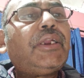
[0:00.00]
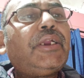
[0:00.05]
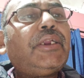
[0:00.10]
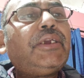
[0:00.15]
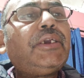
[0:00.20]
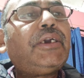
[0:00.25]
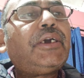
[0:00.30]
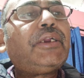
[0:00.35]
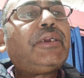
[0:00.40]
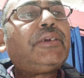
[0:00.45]

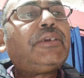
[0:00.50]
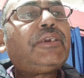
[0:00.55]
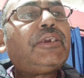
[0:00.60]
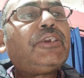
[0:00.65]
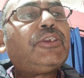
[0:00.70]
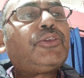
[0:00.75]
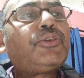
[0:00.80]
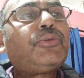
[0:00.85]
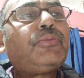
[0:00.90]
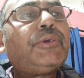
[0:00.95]
eddy current
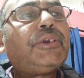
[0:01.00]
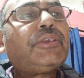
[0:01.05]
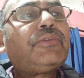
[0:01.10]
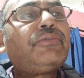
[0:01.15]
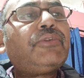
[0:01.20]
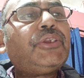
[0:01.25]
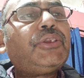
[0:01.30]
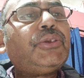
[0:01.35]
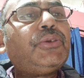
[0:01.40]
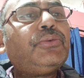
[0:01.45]
instruments
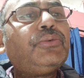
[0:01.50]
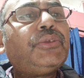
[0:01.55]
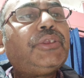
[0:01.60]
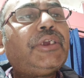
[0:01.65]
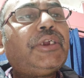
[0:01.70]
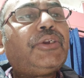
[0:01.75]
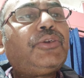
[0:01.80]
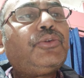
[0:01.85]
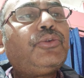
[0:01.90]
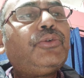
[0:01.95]
which use
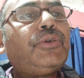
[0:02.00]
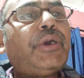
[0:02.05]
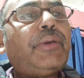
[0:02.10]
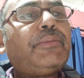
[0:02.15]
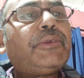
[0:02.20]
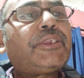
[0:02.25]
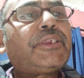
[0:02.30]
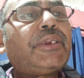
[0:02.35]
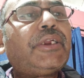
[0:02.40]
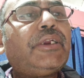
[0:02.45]
a
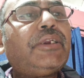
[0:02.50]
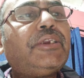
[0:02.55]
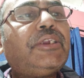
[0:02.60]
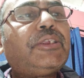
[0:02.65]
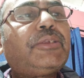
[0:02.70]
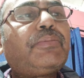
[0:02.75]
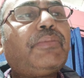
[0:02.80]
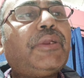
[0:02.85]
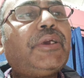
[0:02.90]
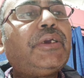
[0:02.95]
two-dimensional
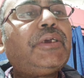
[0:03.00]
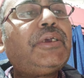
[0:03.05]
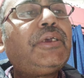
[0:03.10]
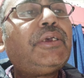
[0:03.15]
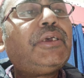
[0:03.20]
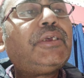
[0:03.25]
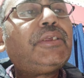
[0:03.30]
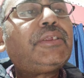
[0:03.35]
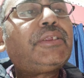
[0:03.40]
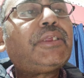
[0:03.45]
display
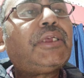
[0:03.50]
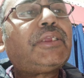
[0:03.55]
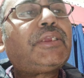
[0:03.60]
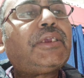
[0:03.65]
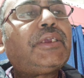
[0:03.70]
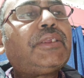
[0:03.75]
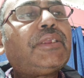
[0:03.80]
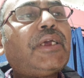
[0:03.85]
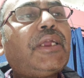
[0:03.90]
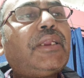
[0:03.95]
such
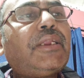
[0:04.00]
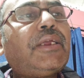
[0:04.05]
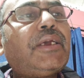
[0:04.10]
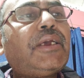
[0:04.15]
as an